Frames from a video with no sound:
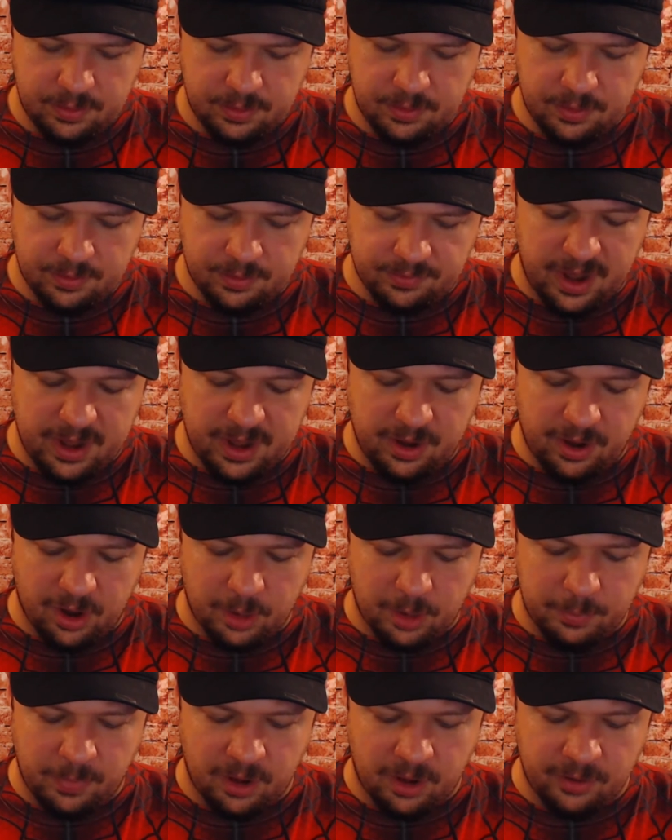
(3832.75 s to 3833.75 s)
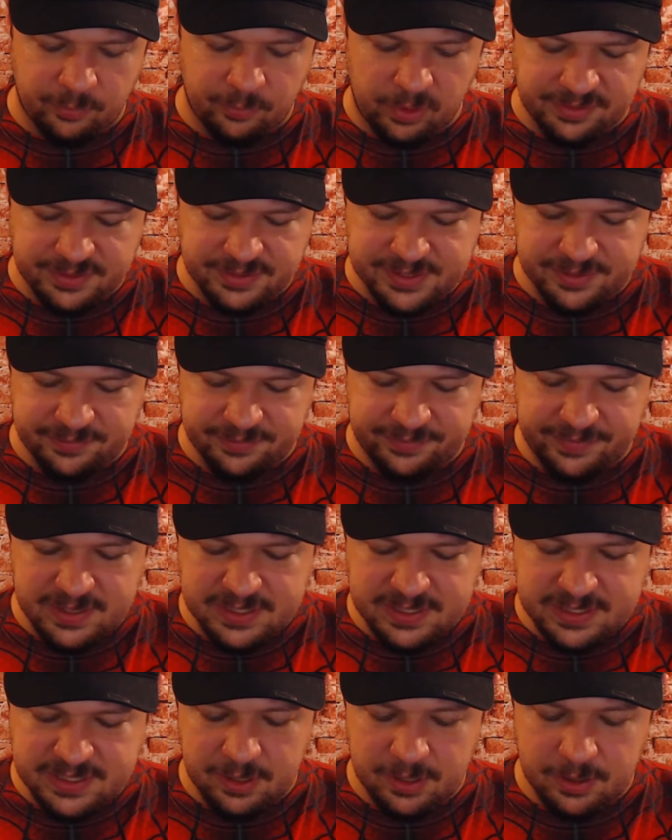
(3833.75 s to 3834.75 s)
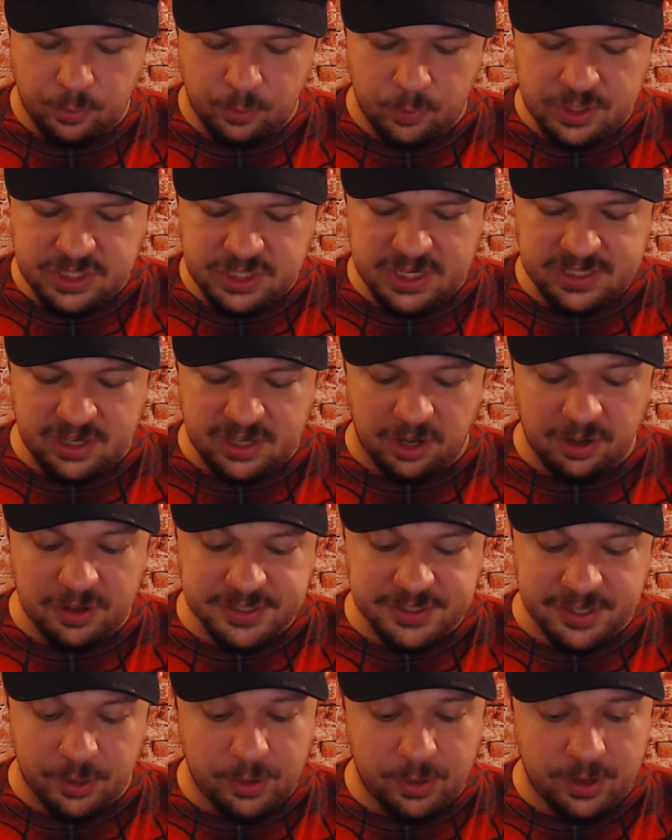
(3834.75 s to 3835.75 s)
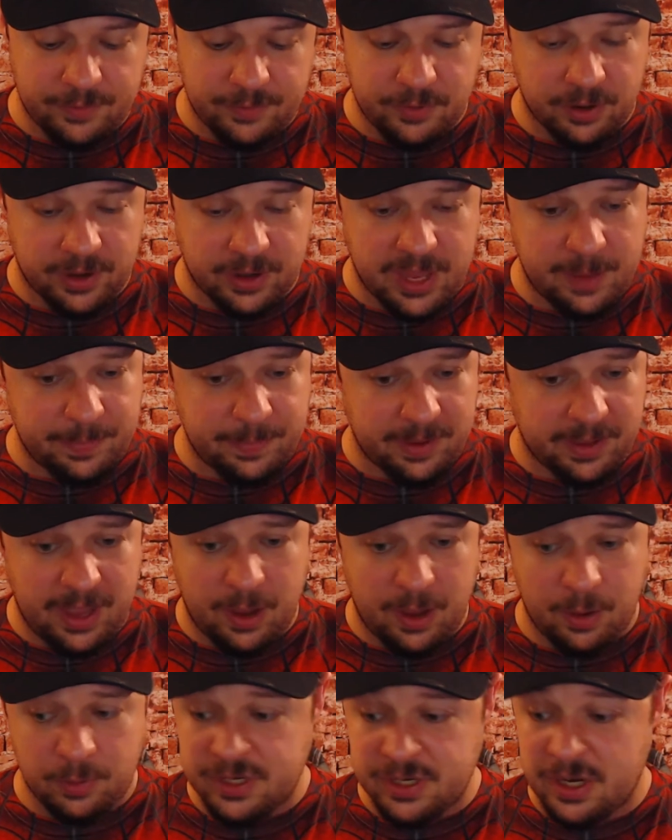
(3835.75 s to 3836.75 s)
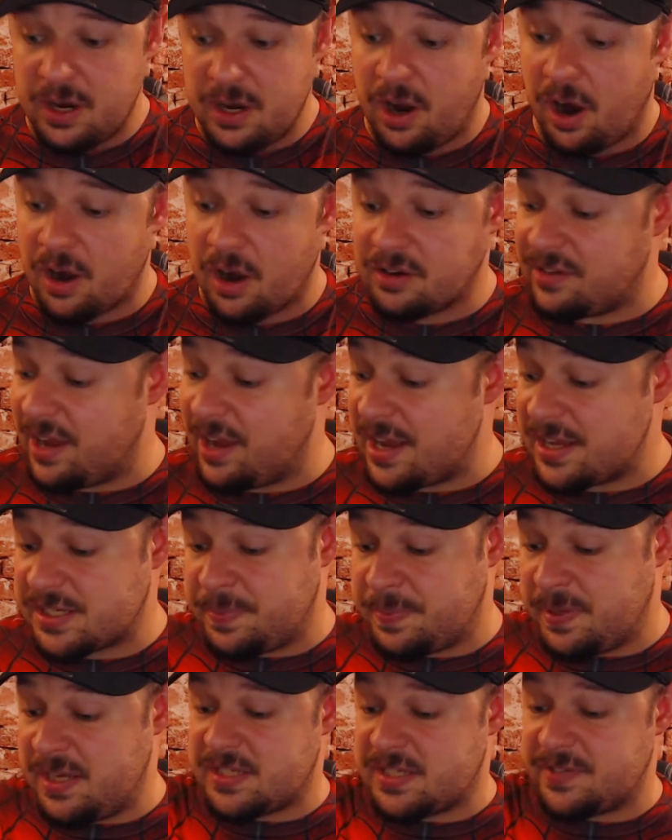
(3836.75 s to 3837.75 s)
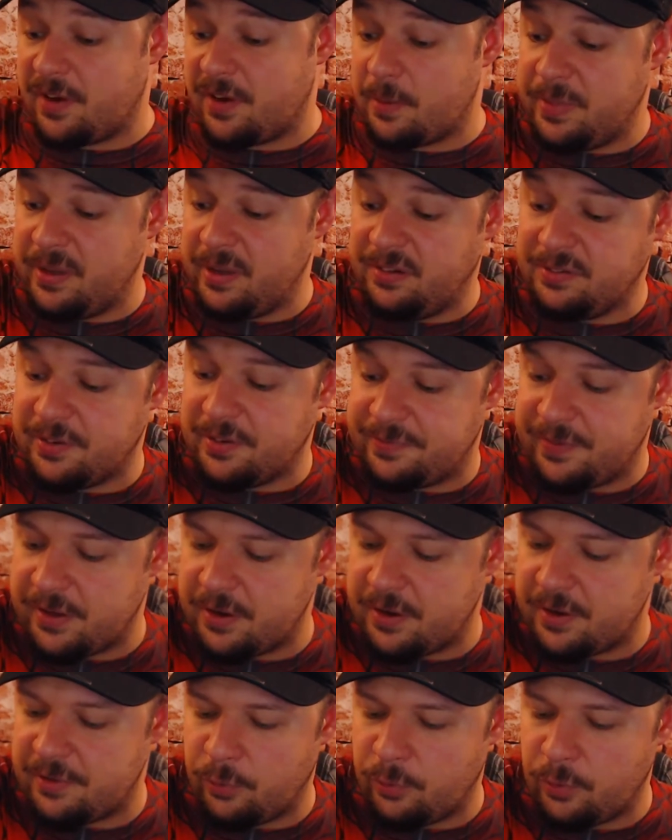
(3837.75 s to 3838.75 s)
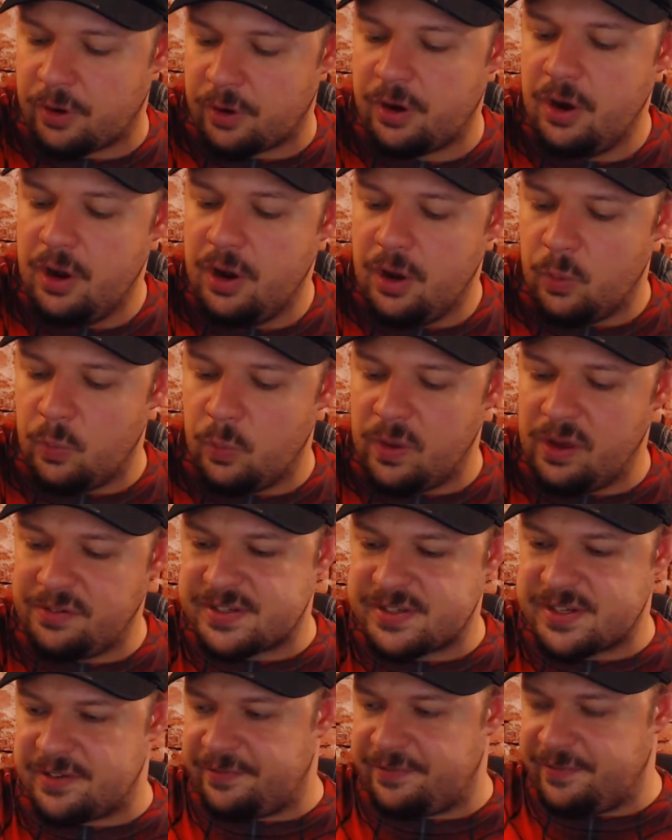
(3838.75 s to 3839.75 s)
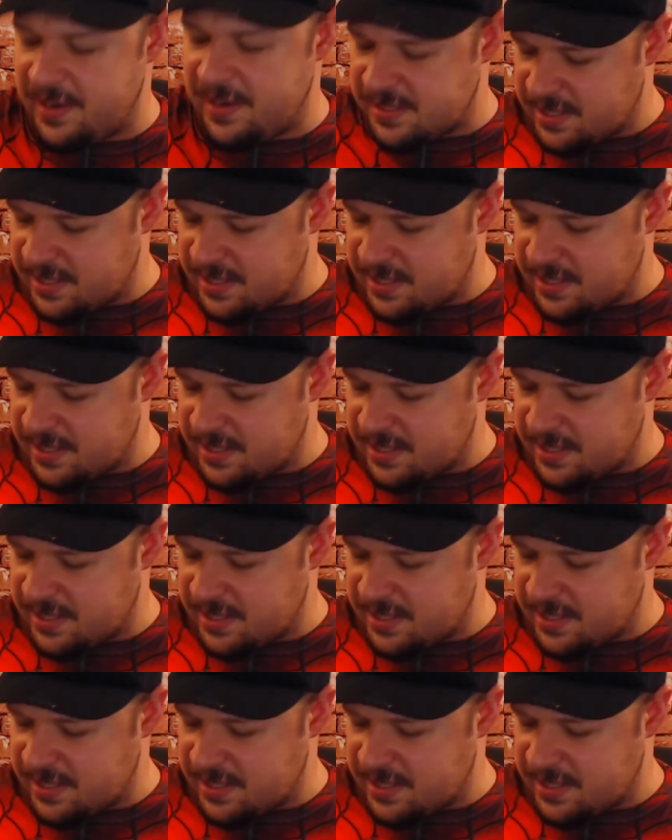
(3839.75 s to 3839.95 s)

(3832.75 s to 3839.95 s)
right arm of Wilkes and Fisk, which is also, if you're keeping count, our last piece of our build-to-figure for Wilkes and Fisk,